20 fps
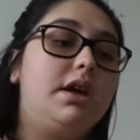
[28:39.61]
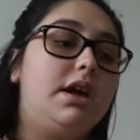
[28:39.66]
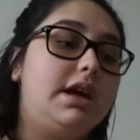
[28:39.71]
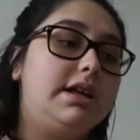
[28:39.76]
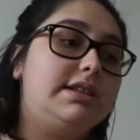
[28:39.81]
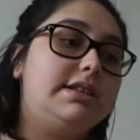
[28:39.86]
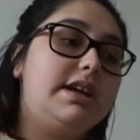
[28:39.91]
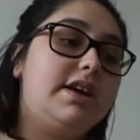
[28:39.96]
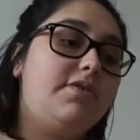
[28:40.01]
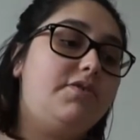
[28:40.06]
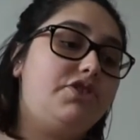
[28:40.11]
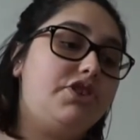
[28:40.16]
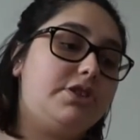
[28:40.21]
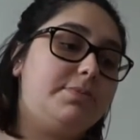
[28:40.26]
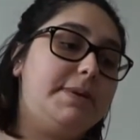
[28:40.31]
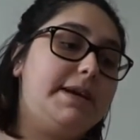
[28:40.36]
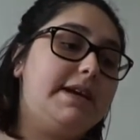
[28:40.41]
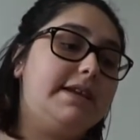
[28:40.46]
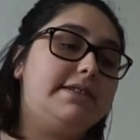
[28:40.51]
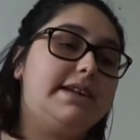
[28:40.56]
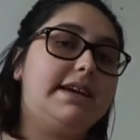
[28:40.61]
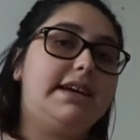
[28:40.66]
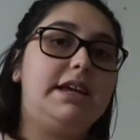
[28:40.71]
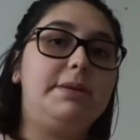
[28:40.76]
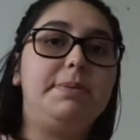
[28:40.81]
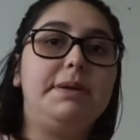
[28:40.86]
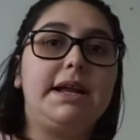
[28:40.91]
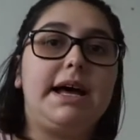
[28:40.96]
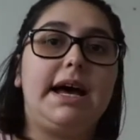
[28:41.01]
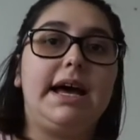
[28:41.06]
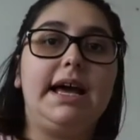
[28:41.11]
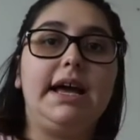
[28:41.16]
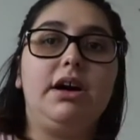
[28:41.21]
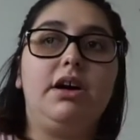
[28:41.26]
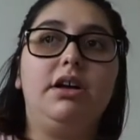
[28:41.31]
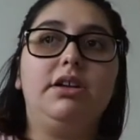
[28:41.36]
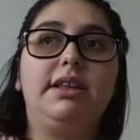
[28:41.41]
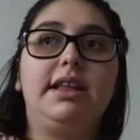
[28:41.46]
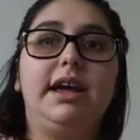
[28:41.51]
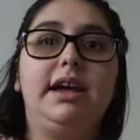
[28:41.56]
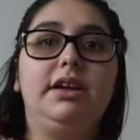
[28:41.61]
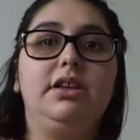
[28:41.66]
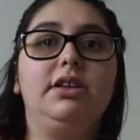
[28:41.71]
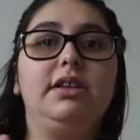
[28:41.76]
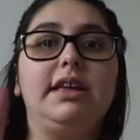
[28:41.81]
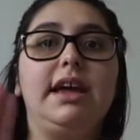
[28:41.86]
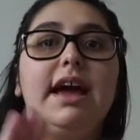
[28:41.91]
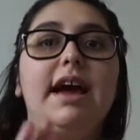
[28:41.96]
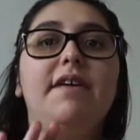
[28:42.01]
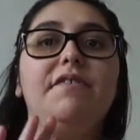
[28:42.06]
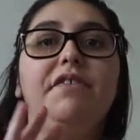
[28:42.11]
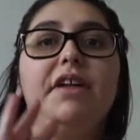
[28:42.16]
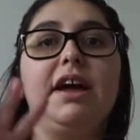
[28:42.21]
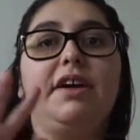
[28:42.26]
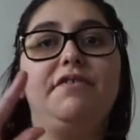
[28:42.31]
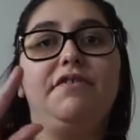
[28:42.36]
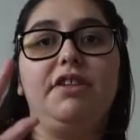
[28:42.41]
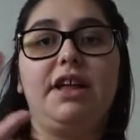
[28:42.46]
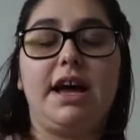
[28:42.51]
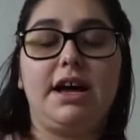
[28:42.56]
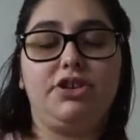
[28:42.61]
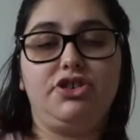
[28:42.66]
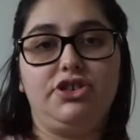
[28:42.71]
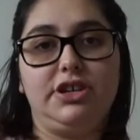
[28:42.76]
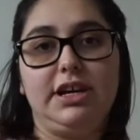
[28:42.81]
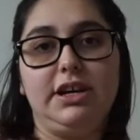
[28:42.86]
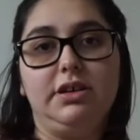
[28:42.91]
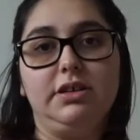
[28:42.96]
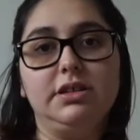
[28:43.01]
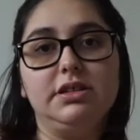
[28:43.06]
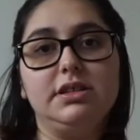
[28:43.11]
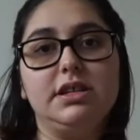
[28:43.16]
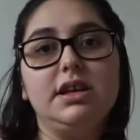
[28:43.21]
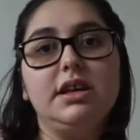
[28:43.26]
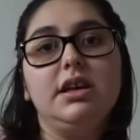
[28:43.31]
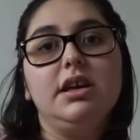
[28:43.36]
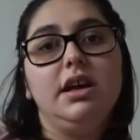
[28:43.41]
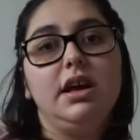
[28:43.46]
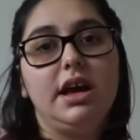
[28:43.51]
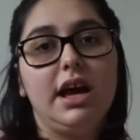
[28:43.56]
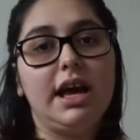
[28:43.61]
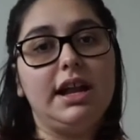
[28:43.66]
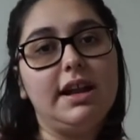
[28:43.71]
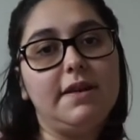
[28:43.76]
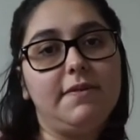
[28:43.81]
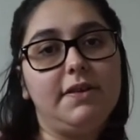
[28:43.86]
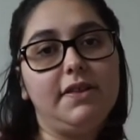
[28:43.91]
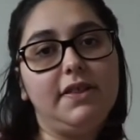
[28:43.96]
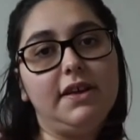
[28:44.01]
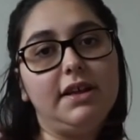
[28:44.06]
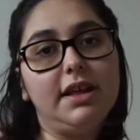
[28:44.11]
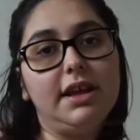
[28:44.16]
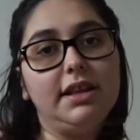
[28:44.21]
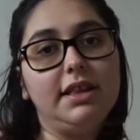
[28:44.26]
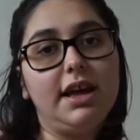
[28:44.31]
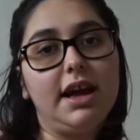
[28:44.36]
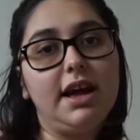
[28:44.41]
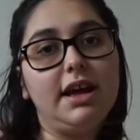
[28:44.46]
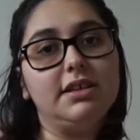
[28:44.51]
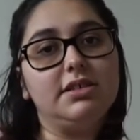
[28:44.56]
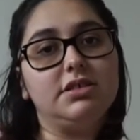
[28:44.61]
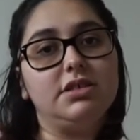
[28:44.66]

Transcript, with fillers: and stuff, just because I keep an eye on, like, they have, like, flash deals and everything like that.